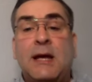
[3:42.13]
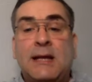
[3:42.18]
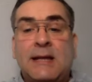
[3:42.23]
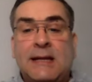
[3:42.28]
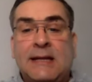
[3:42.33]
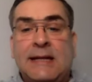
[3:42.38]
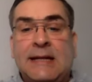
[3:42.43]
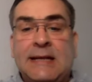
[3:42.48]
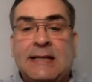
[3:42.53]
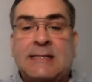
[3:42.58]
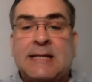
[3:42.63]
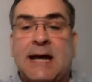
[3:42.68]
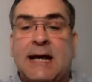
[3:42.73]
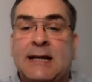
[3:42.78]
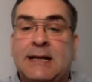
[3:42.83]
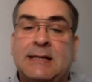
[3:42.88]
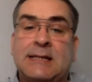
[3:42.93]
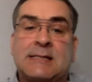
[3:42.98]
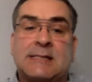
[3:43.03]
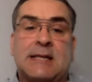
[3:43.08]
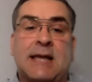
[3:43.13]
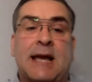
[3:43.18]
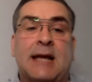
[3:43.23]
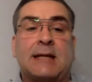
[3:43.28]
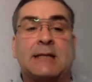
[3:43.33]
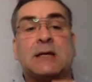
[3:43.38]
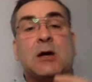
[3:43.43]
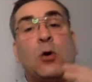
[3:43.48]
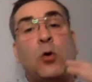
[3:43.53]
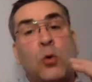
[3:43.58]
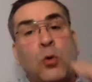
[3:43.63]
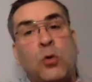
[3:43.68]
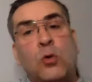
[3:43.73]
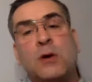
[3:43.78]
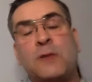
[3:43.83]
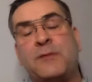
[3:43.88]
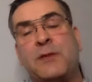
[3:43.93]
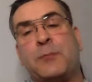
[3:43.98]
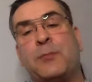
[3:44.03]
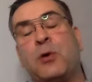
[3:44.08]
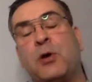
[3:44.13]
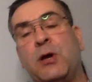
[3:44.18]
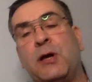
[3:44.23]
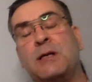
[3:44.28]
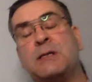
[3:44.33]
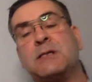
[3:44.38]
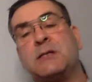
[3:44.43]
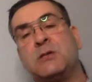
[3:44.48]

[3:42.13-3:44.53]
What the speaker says: need to understand all of the products